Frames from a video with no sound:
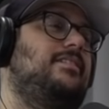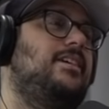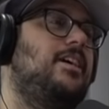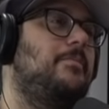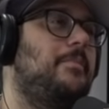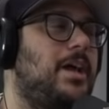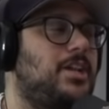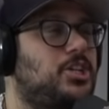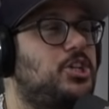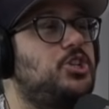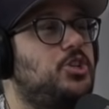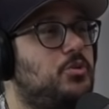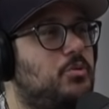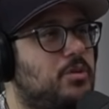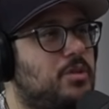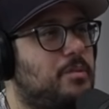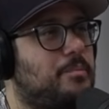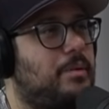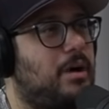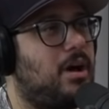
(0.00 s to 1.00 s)
Imagine you
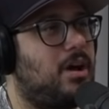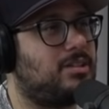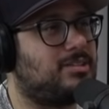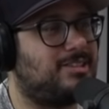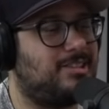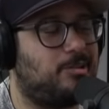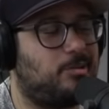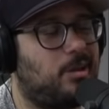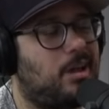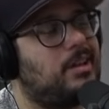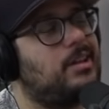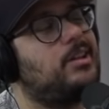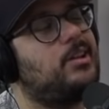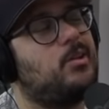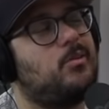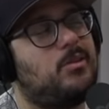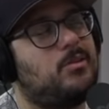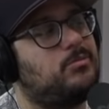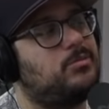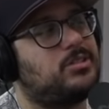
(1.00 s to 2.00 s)
were the boss, and they're like, you
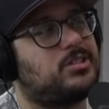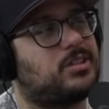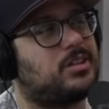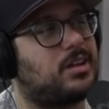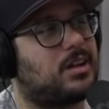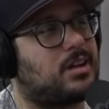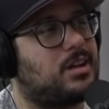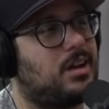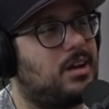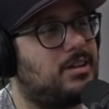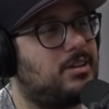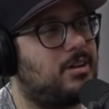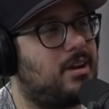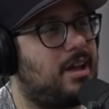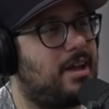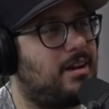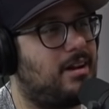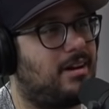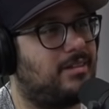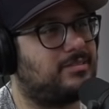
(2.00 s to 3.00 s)
know what? We're just gonna cut your
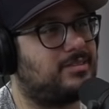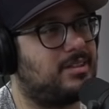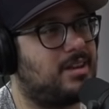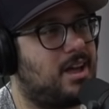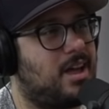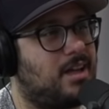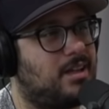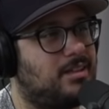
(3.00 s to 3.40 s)
head off today.